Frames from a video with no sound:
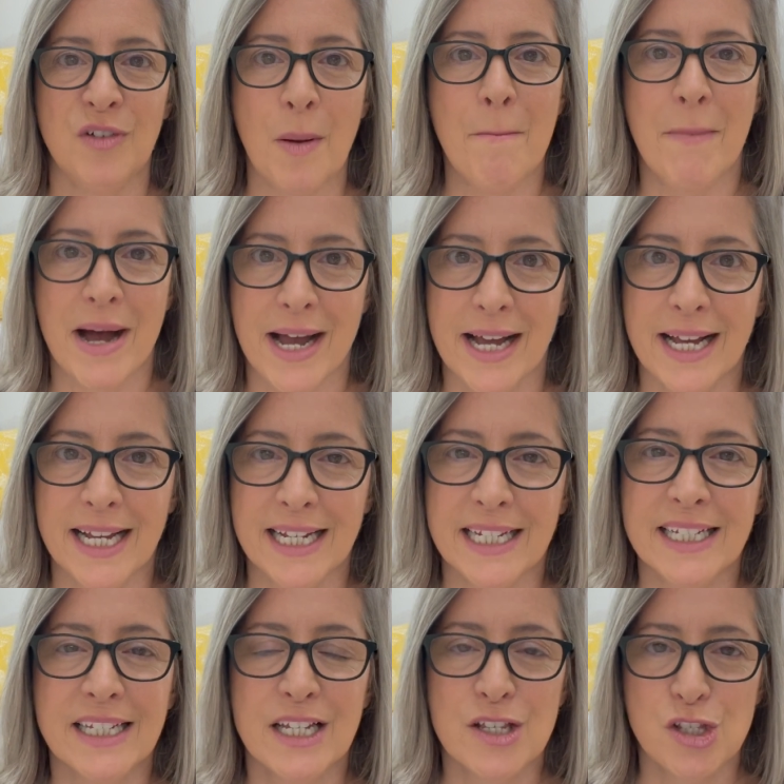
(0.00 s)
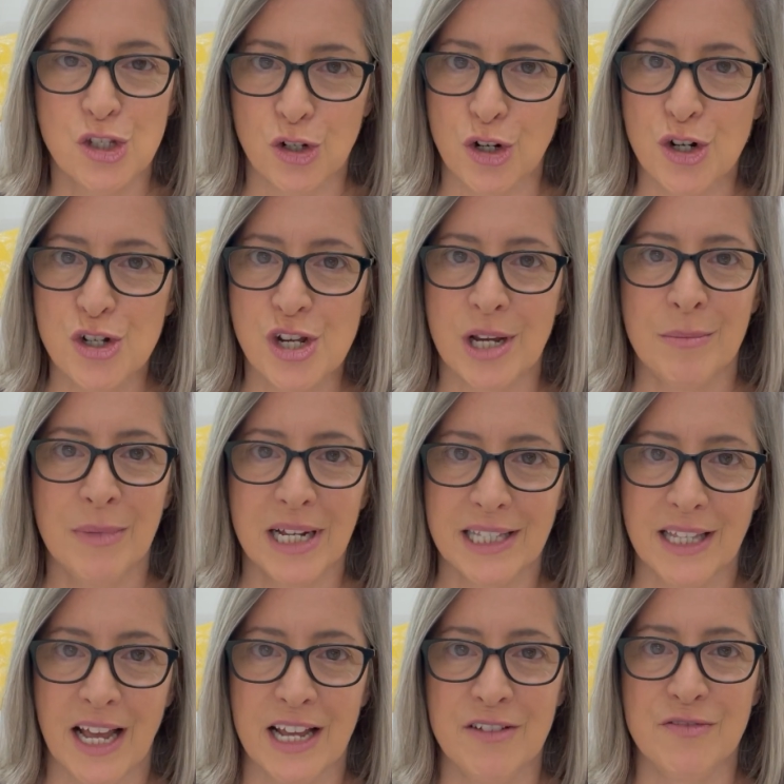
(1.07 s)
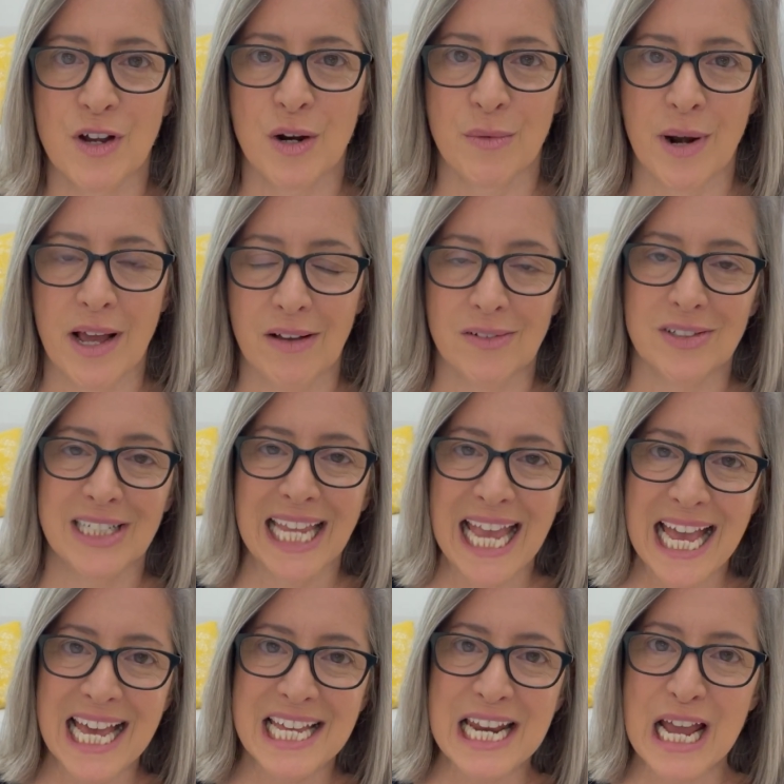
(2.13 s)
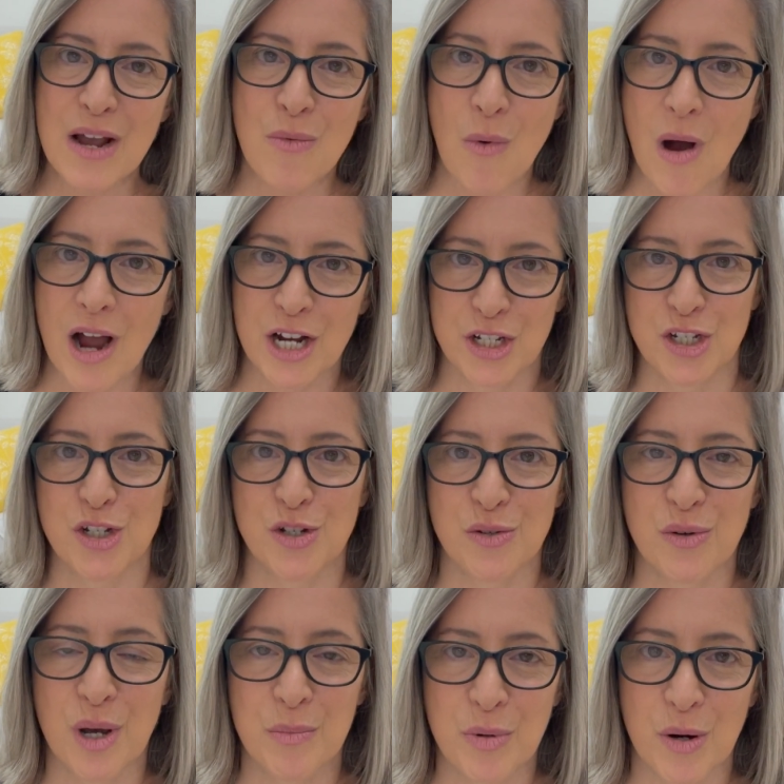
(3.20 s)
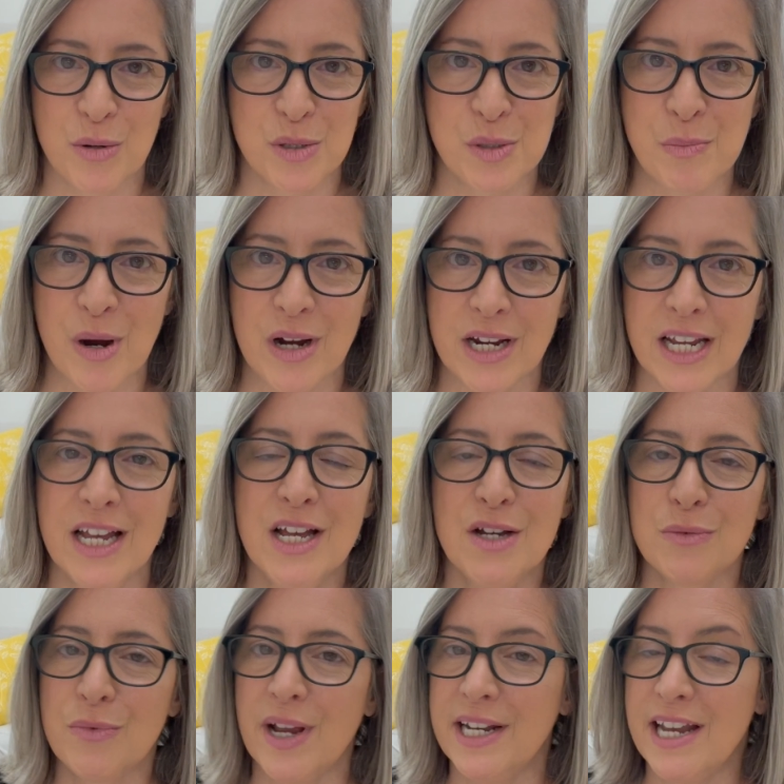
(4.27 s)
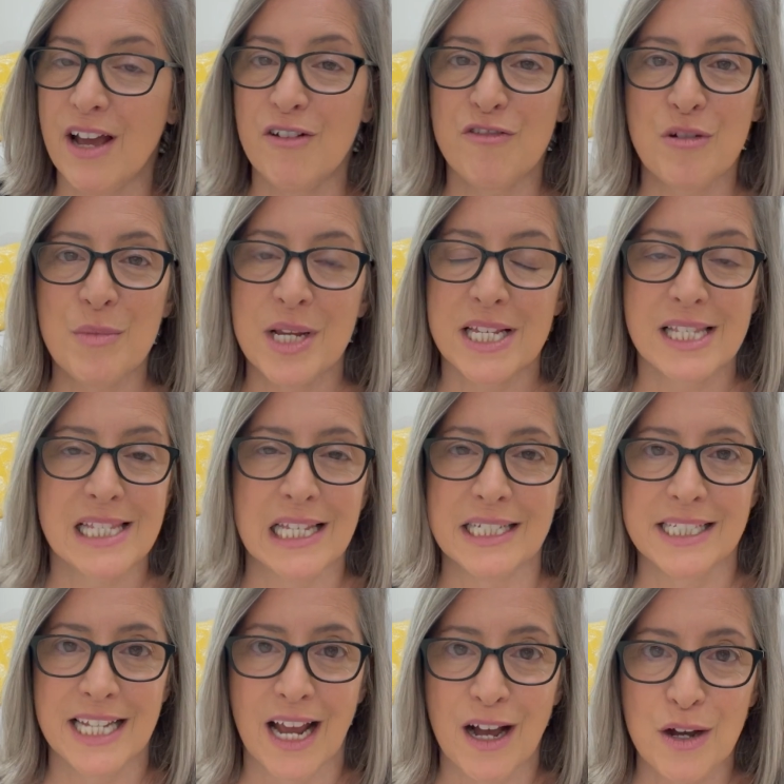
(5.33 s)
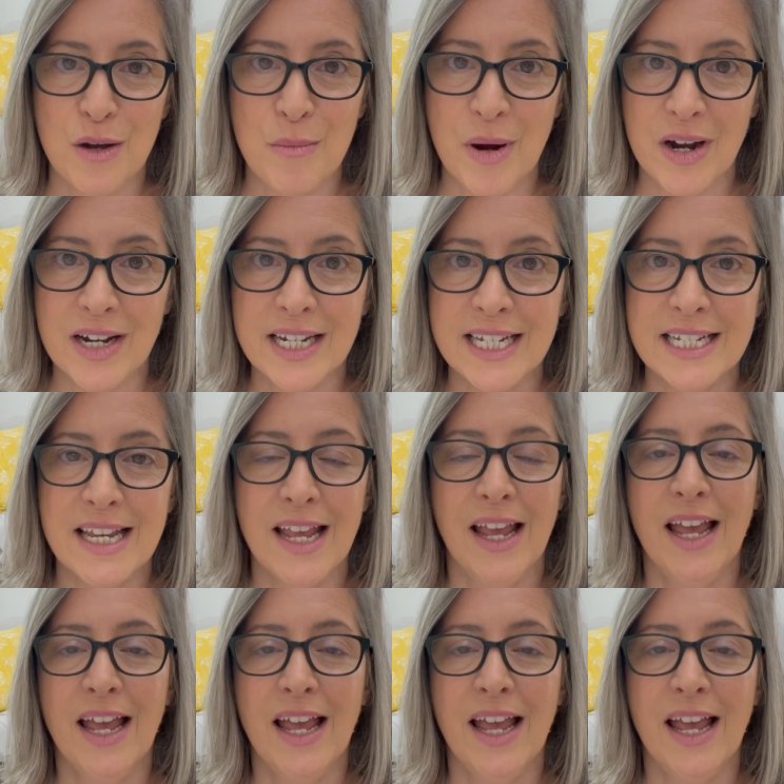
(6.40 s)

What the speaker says: my search and my life around, can I walk to a produce market? Right now for me, it's Santiago Market.